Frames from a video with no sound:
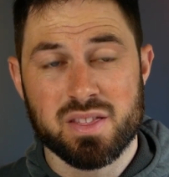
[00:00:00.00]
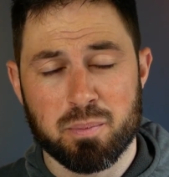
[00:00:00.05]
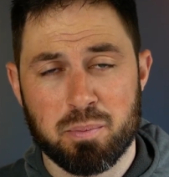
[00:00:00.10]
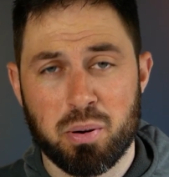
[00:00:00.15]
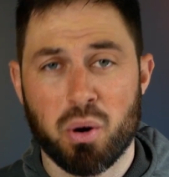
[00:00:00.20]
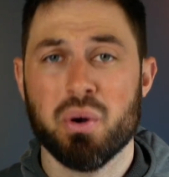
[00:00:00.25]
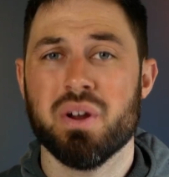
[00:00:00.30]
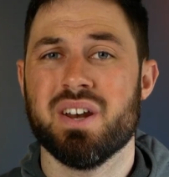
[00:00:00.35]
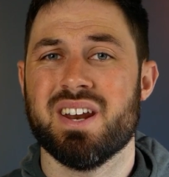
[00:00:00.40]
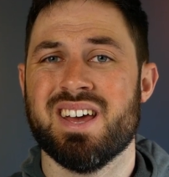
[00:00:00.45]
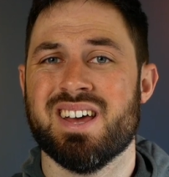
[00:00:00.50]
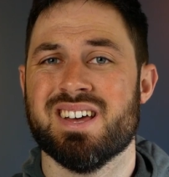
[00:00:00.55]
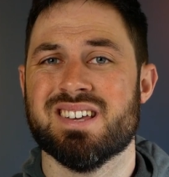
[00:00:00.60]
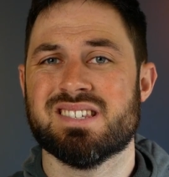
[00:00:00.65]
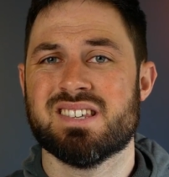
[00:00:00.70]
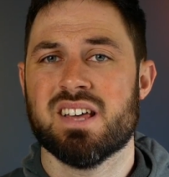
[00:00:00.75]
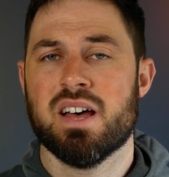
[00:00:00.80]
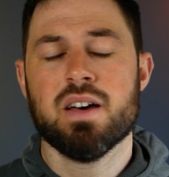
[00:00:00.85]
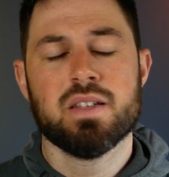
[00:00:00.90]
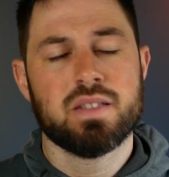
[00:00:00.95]
The point
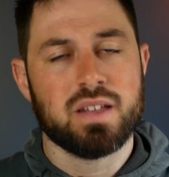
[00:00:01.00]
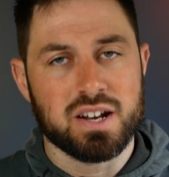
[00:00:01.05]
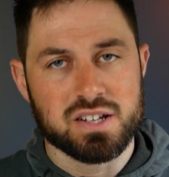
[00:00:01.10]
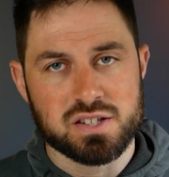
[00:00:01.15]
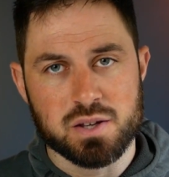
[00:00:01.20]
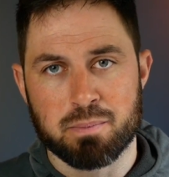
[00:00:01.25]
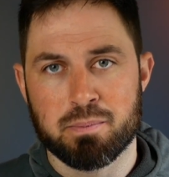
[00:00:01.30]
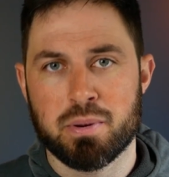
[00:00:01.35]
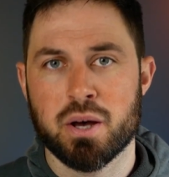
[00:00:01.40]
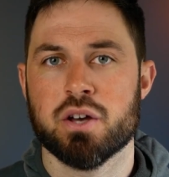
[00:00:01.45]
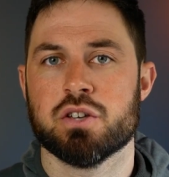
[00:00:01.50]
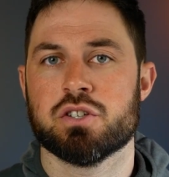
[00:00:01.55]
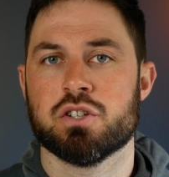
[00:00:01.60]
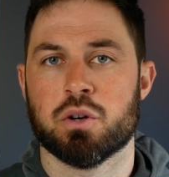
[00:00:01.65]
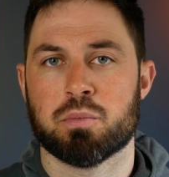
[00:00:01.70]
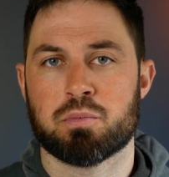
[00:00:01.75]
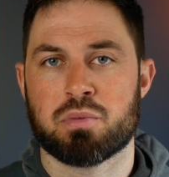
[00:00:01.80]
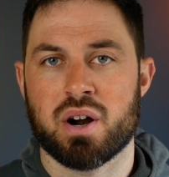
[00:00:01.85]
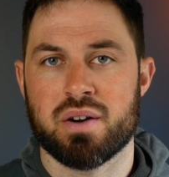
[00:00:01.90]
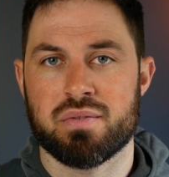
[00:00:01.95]
is that it's a
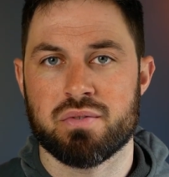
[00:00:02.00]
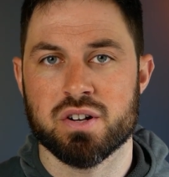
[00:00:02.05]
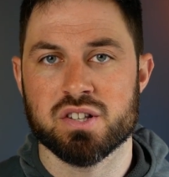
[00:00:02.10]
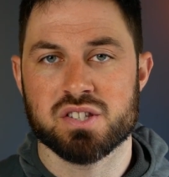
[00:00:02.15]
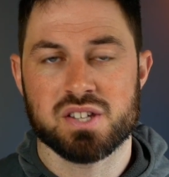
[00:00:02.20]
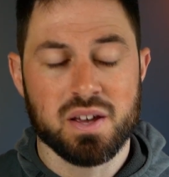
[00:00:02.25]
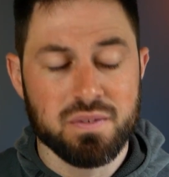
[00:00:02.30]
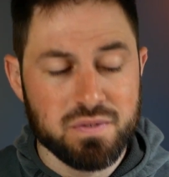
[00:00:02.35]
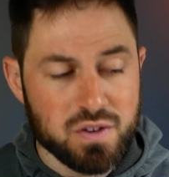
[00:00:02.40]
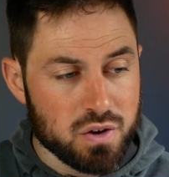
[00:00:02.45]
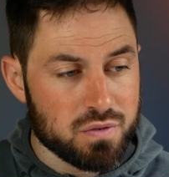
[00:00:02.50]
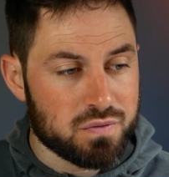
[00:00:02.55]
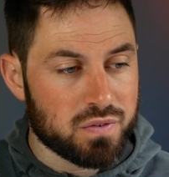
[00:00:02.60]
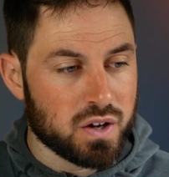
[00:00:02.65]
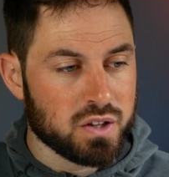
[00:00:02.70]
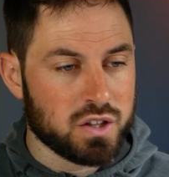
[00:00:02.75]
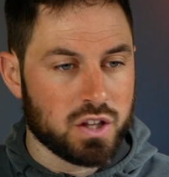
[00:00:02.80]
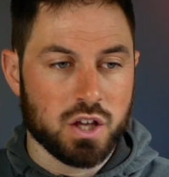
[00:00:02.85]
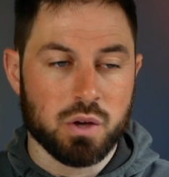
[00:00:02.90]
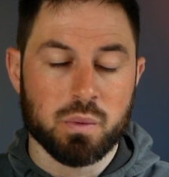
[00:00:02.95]
personal preference. If you
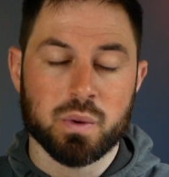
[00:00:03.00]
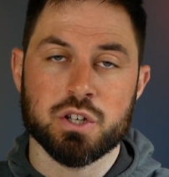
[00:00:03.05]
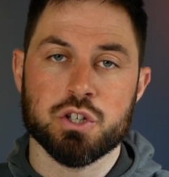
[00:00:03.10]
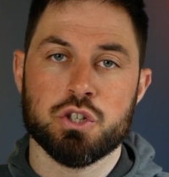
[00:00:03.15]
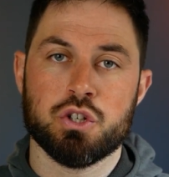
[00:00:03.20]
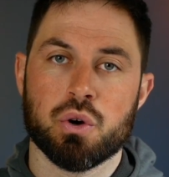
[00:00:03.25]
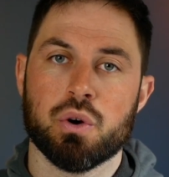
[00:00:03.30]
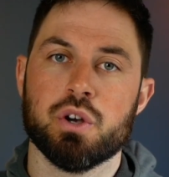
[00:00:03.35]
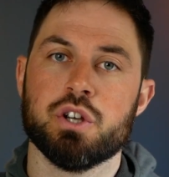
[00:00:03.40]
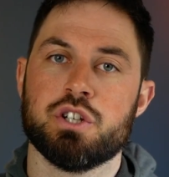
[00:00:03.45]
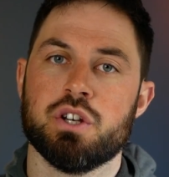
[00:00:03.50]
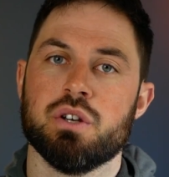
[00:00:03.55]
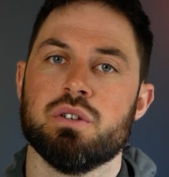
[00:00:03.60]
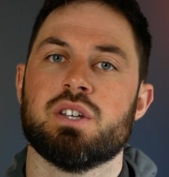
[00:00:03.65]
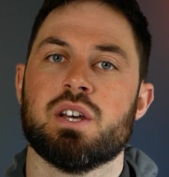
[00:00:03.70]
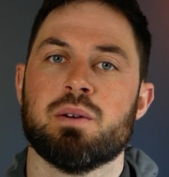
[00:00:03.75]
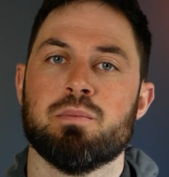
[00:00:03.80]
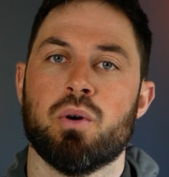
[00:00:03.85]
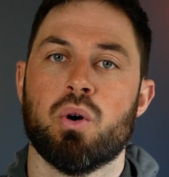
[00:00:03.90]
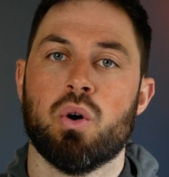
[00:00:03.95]
find that you enjoy
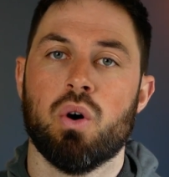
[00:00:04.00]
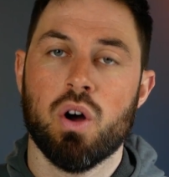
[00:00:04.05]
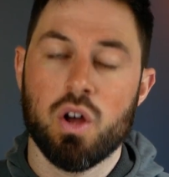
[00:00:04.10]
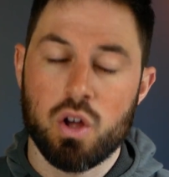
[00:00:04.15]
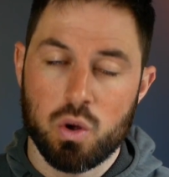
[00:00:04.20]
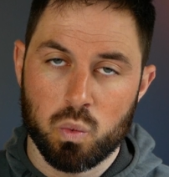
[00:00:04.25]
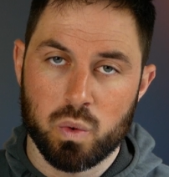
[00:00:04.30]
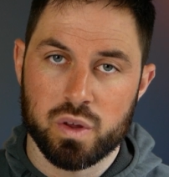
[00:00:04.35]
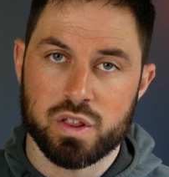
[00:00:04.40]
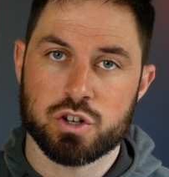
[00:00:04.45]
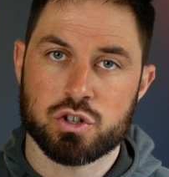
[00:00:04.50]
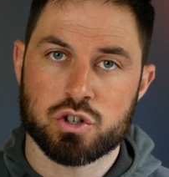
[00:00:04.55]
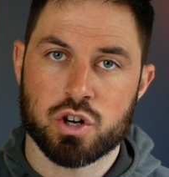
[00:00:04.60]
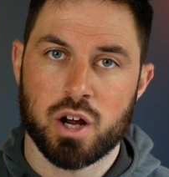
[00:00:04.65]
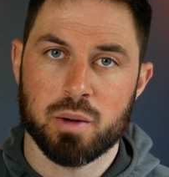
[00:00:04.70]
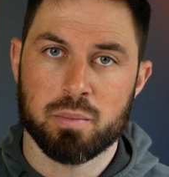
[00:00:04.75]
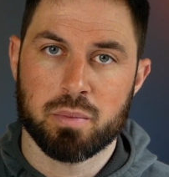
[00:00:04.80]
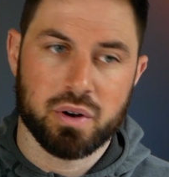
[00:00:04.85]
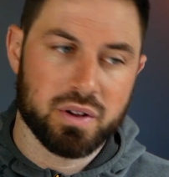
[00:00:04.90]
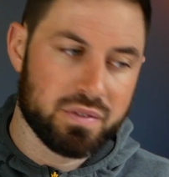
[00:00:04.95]
shooting more with a
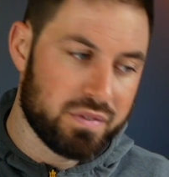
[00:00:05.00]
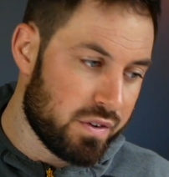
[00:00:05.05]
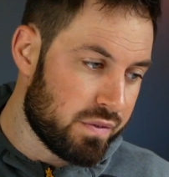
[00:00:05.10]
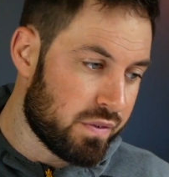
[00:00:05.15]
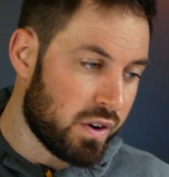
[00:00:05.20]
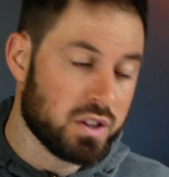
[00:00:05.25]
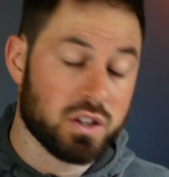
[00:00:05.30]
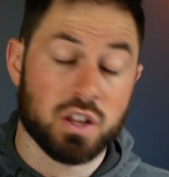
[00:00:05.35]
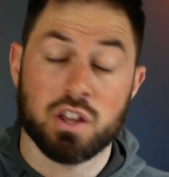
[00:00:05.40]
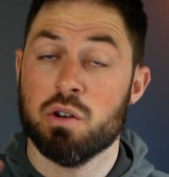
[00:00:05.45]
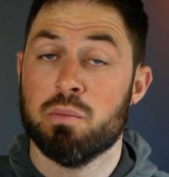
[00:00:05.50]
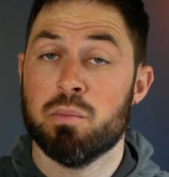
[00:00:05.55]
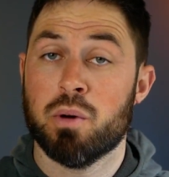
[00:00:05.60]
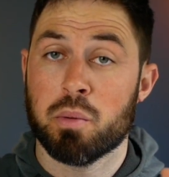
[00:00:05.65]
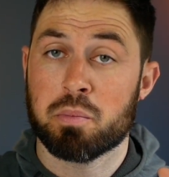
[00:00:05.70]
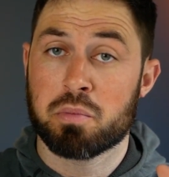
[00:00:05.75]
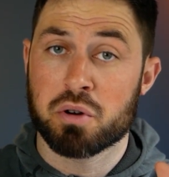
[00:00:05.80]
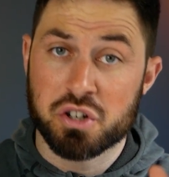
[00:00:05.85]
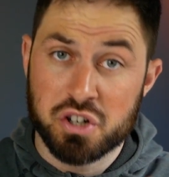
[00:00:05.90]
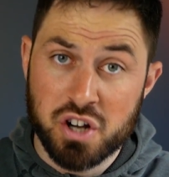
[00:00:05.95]
tripod, if you find that you're
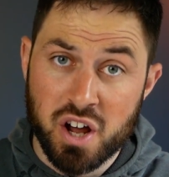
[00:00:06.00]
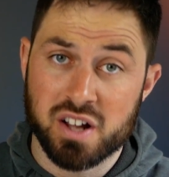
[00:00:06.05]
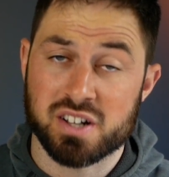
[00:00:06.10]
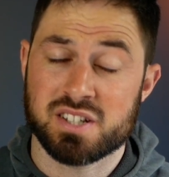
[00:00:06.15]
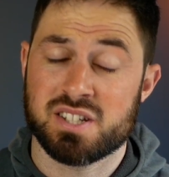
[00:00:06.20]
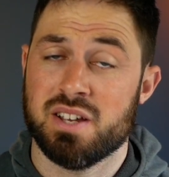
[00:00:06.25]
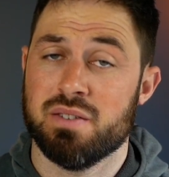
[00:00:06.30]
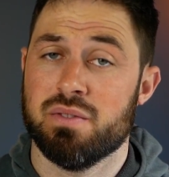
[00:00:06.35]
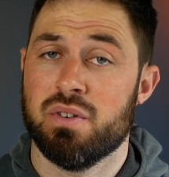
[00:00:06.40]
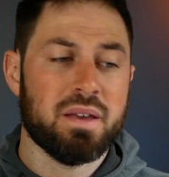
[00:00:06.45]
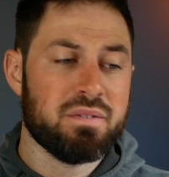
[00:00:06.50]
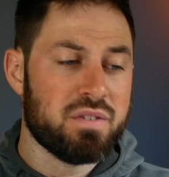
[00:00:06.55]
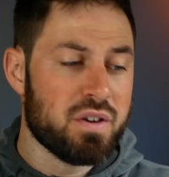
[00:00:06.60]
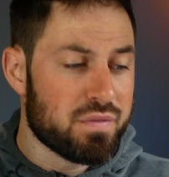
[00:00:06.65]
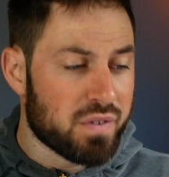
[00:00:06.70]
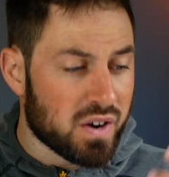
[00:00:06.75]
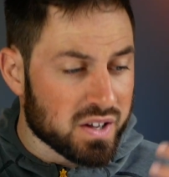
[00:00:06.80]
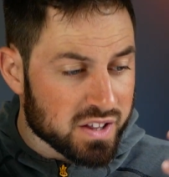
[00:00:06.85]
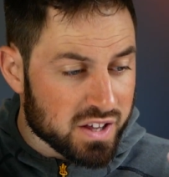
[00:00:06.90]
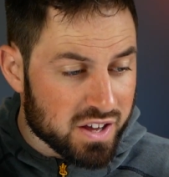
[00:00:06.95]
more productive, if
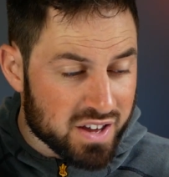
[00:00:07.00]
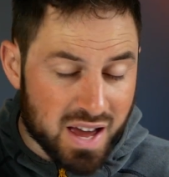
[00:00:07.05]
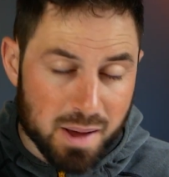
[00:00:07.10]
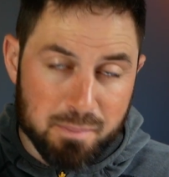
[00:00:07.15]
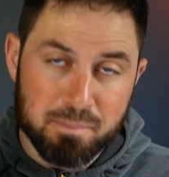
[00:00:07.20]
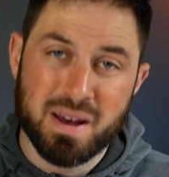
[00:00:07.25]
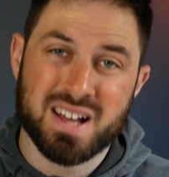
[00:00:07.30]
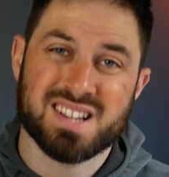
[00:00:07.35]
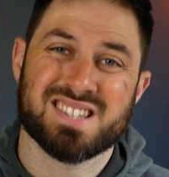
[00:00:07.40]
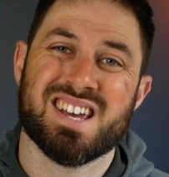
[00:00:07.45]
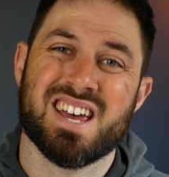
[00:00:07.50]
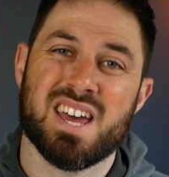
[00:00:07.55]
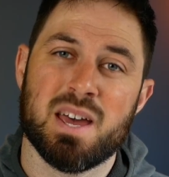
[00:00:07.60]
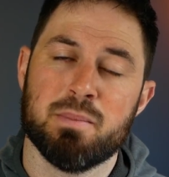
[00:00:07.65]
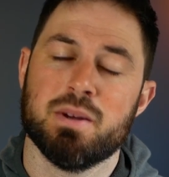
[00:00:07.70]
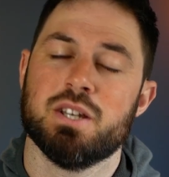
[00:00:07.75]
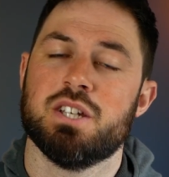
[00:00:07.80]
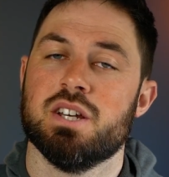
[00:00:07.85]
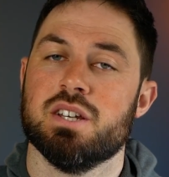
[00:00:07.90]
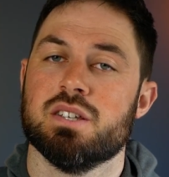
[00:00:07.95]
you find that you get better
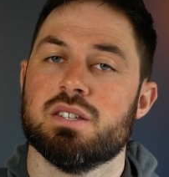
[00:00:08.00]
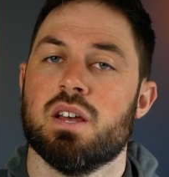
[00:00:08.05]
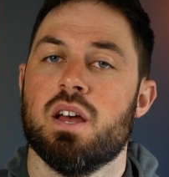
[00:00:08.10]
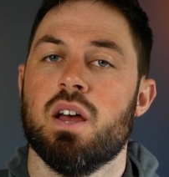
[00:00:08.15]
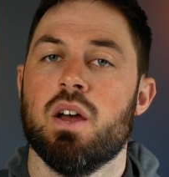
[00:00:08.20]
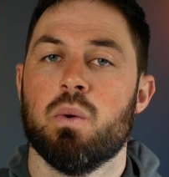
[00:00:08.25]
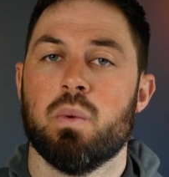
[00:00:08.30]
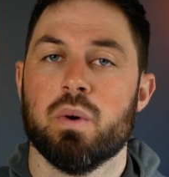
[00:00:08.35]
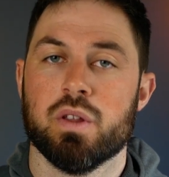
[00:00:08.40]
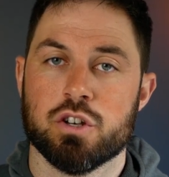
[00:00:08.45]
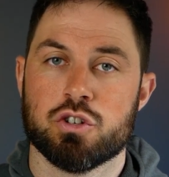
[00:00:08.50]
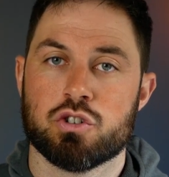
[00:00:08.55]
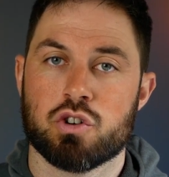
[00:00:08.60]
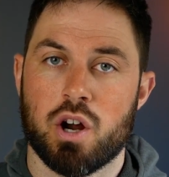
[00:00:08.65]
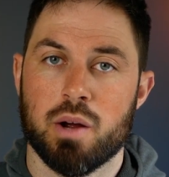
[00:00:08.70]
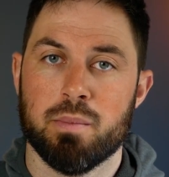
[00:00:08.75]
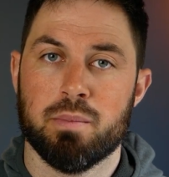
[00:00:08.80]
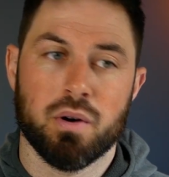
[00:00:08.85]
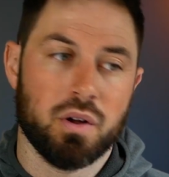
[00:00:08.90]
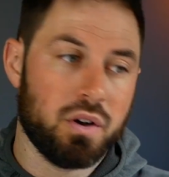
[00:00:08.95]
images with a
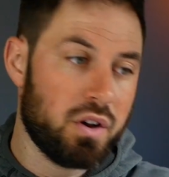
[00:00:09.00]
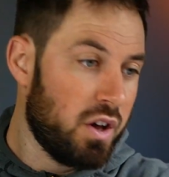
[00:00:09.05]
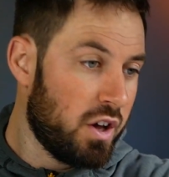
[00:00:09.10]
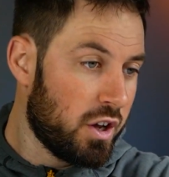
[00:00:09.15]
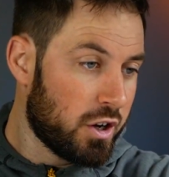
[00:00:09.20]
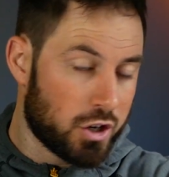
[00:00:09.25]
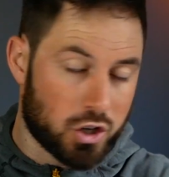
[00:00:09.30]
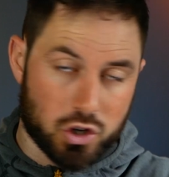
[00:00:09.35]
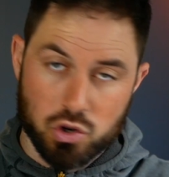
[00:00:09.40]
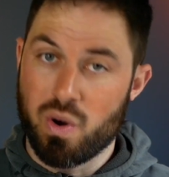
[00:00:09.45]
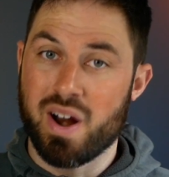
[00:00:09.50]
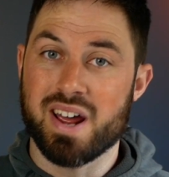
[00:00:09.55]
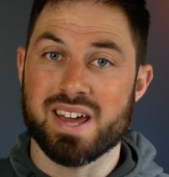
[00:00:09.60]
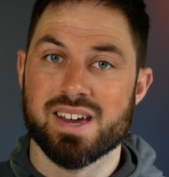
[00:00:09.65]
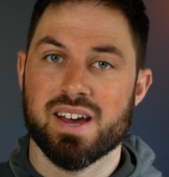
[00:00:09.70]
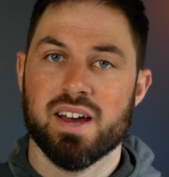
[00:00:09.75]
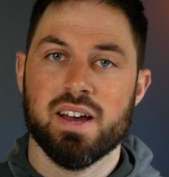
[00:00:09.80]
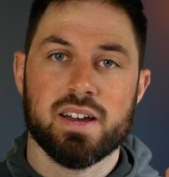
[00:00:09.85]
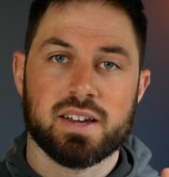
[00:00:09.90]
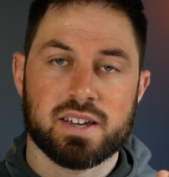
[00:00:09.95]
tripod,
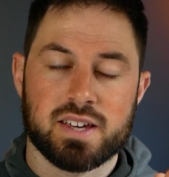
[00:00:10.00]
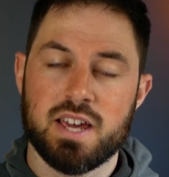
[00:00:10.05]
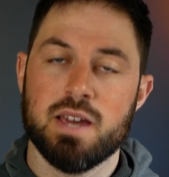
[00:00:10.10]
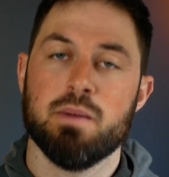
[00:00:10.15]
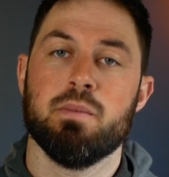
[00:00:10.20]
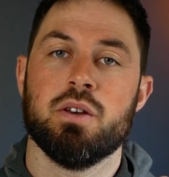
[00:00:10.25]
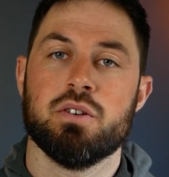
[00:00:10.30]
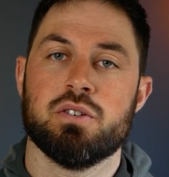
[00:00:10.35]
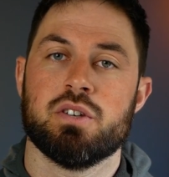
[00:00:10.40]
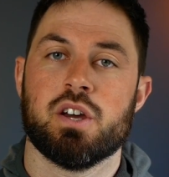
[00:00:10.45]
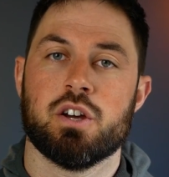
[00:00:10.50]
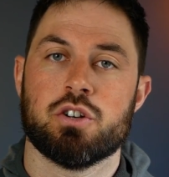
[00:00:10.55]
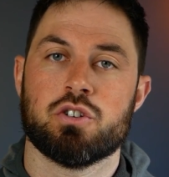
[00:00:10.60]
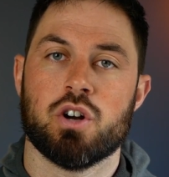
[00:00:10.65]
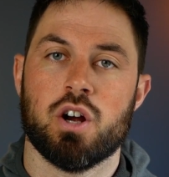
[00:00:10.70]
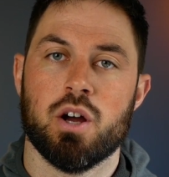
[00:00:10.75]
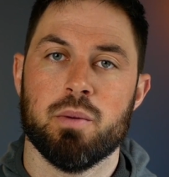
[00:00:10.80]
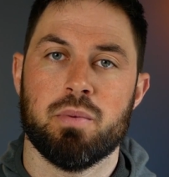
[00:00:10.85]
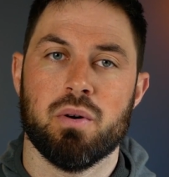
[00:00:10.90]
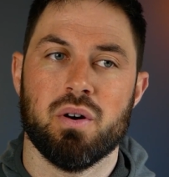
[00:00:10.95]
great, keep using a
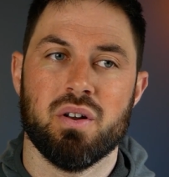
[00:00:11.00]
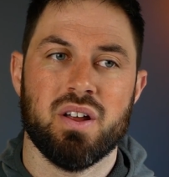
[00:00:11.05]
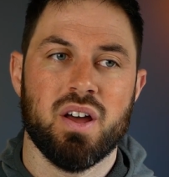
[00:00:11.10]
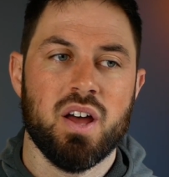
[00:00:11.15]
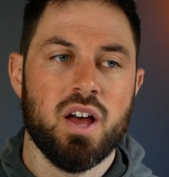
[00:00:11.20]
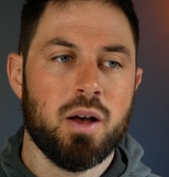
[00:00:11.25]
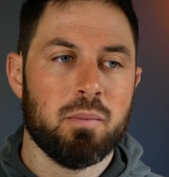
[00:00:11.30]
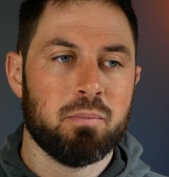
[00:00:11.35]
tripod.